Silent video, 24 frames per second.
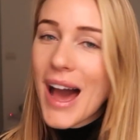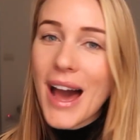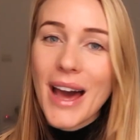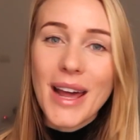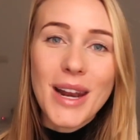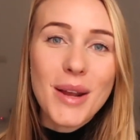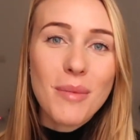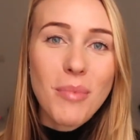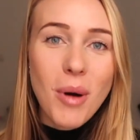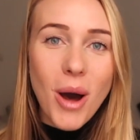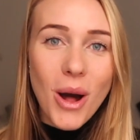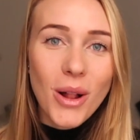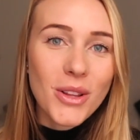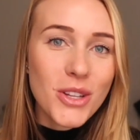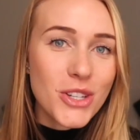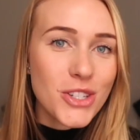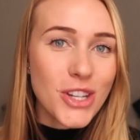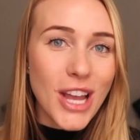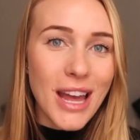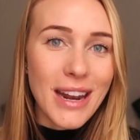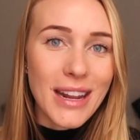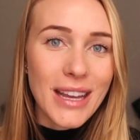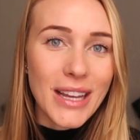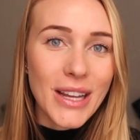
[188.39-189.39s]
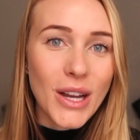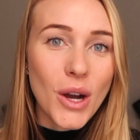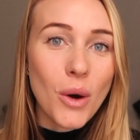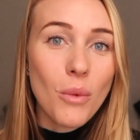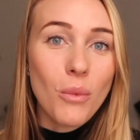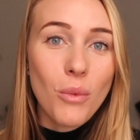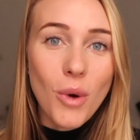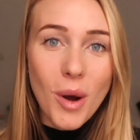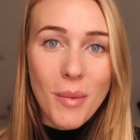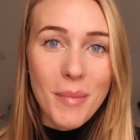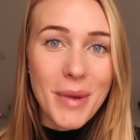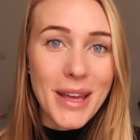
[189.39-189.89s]

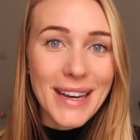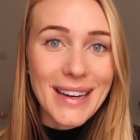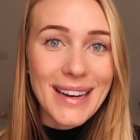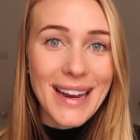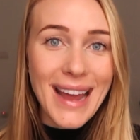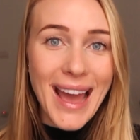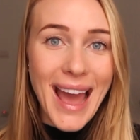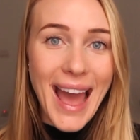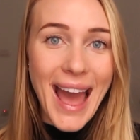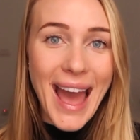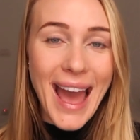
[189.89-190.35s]
unapologetic woman.